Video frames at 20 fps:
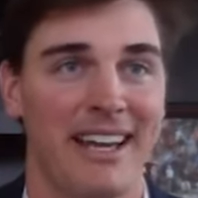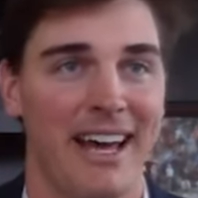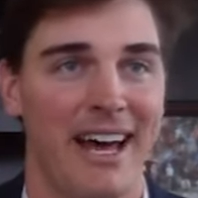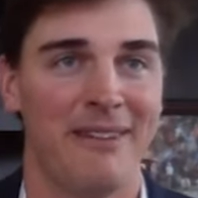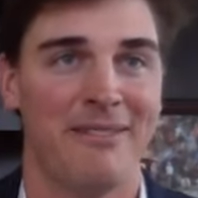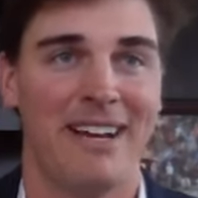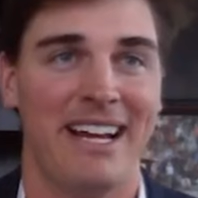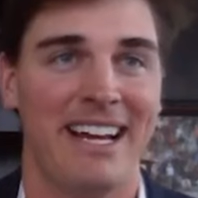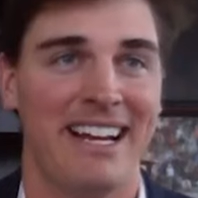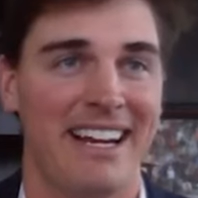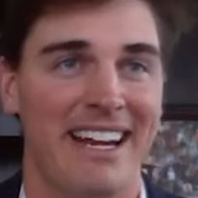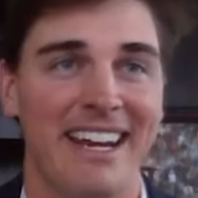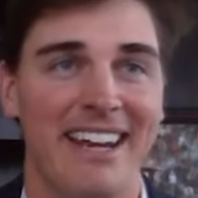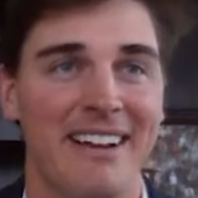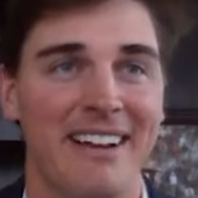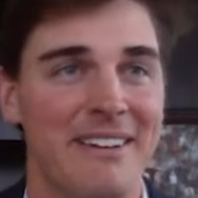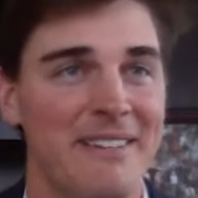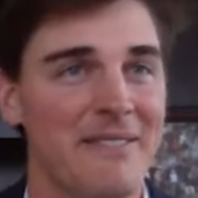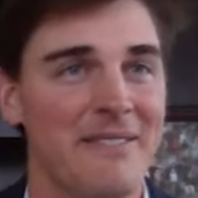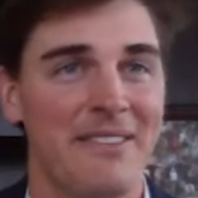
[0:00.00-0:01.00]
I mean,
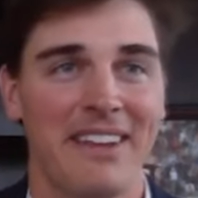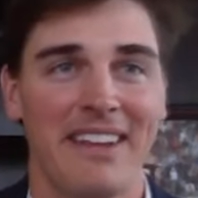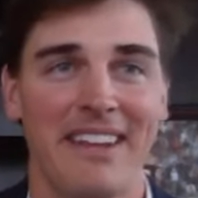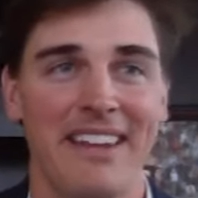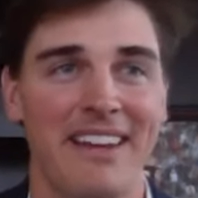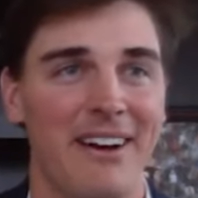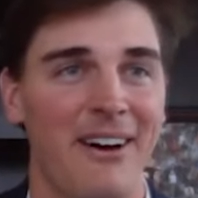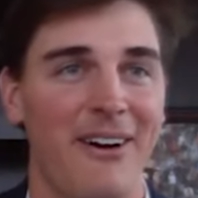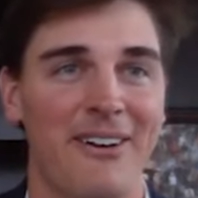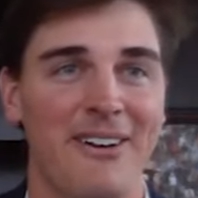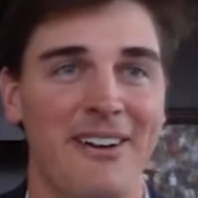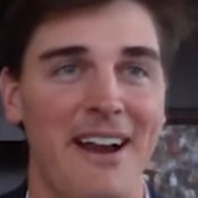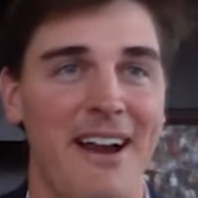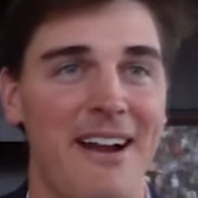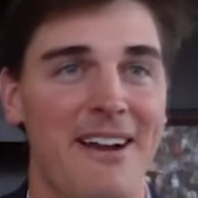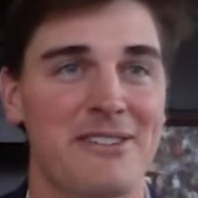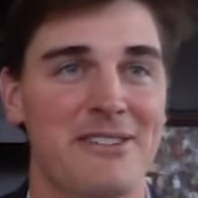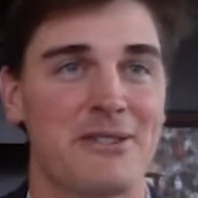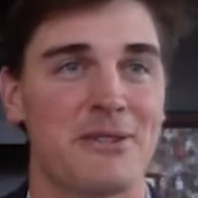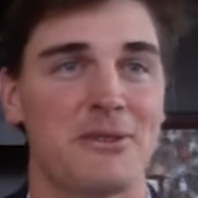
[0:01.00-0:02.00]
right, right.
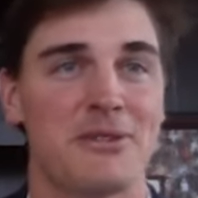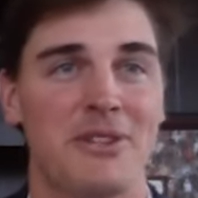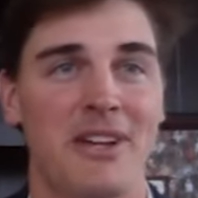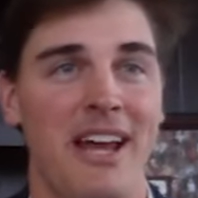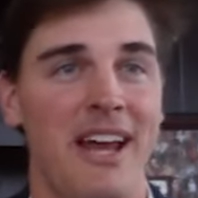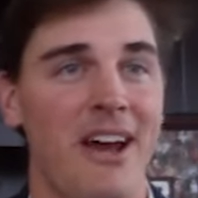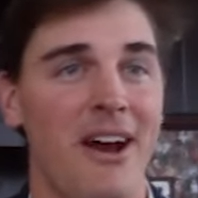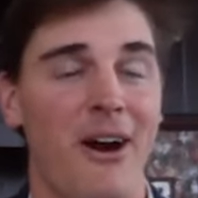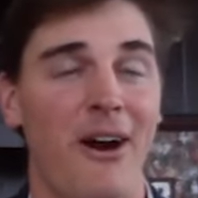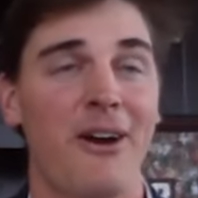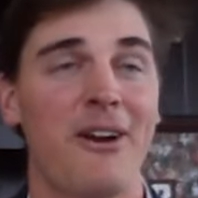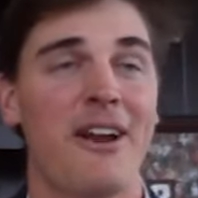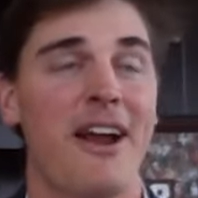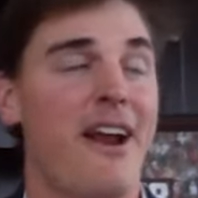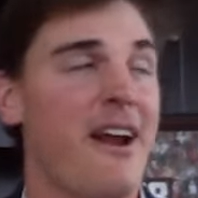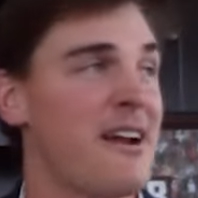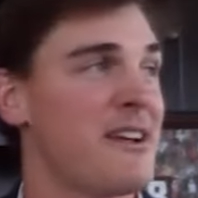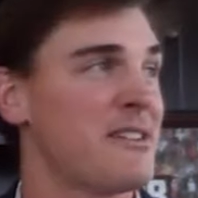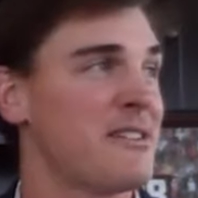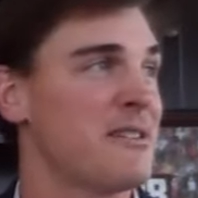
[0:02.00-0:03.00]
Darius, well,
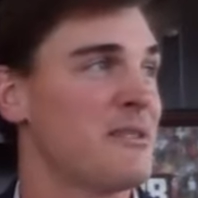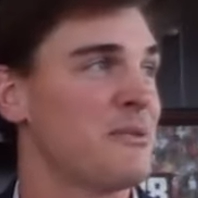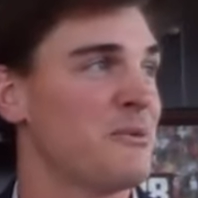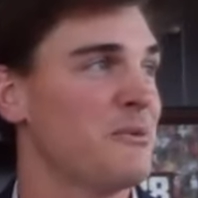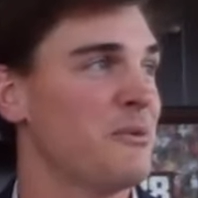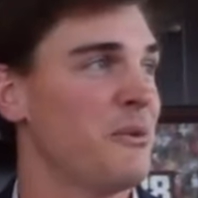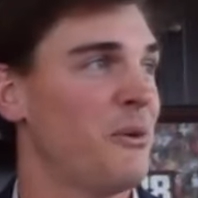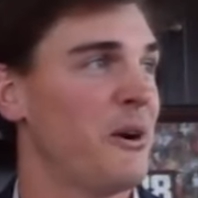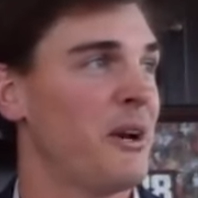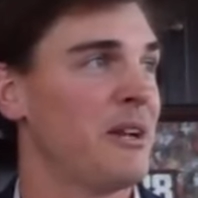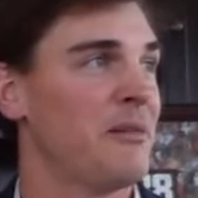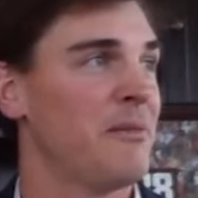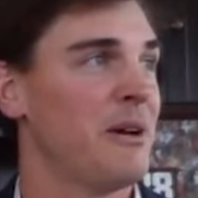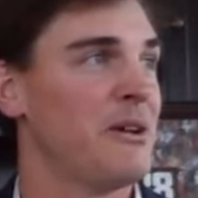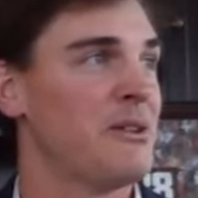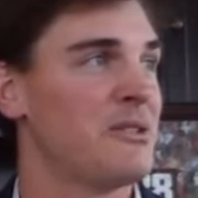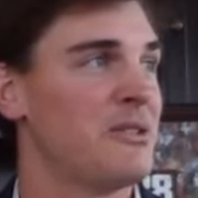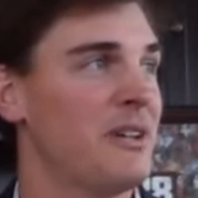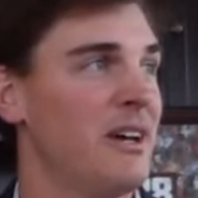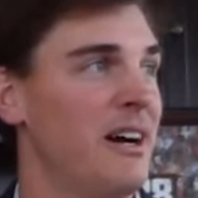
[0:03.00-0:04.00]
Darius is one of the
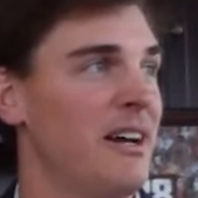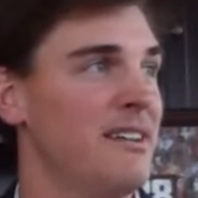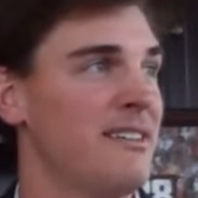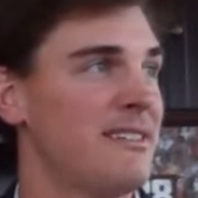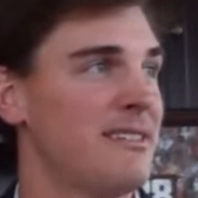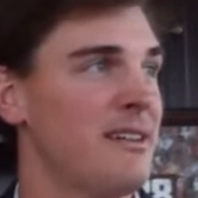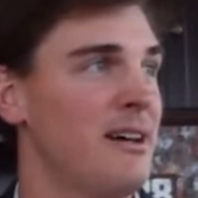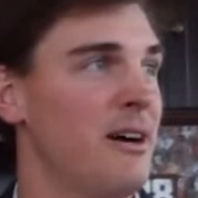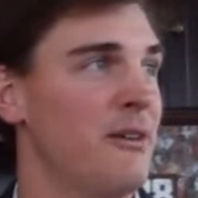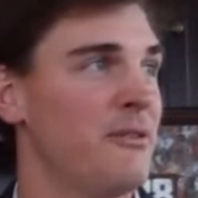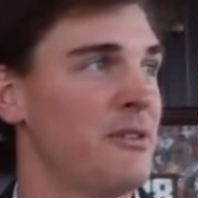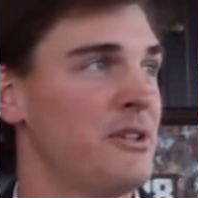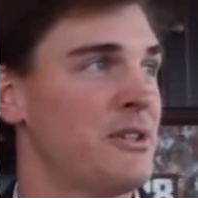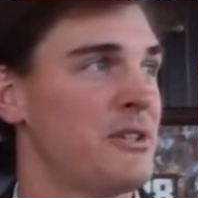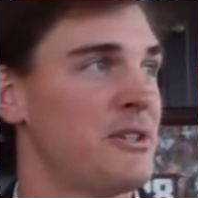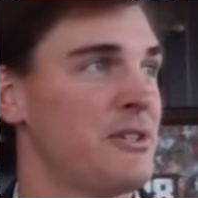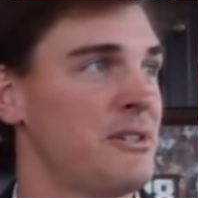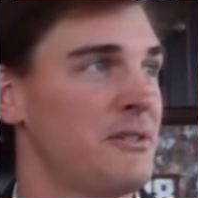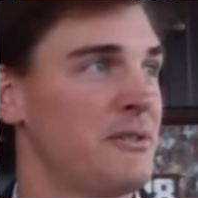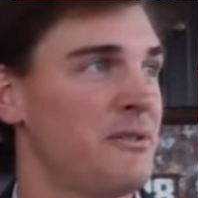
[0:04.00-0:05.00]
most
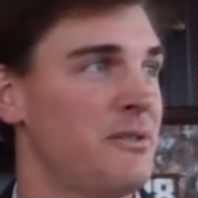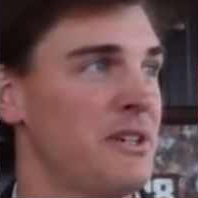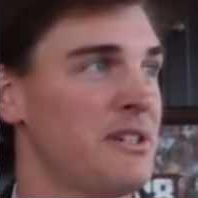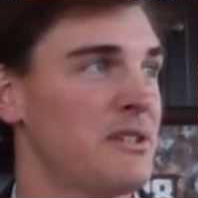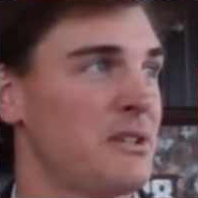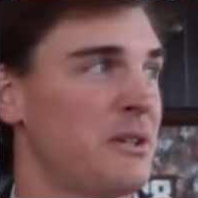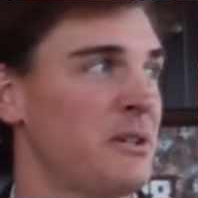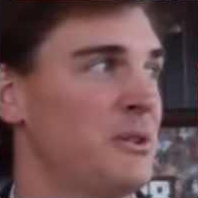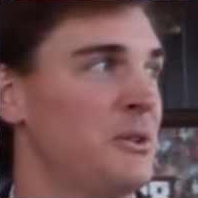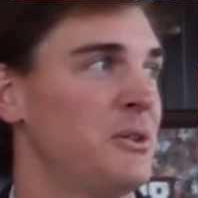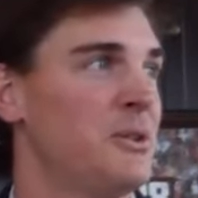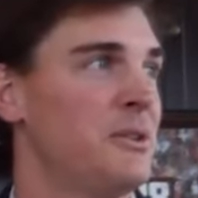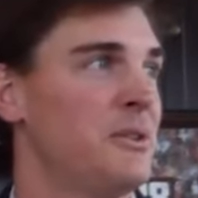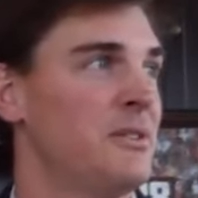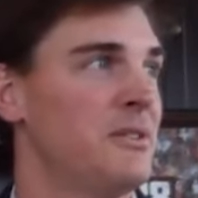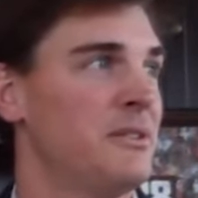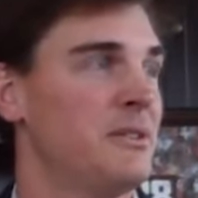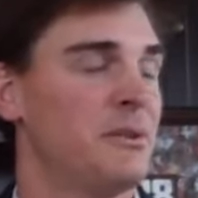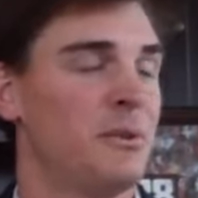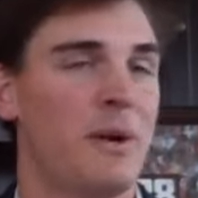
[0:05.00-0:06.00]
unselfish physical
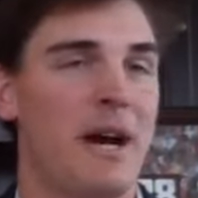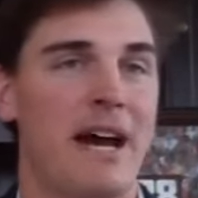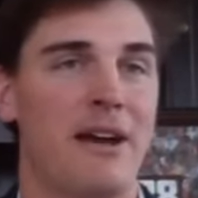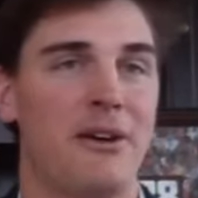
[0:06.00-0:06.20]
wide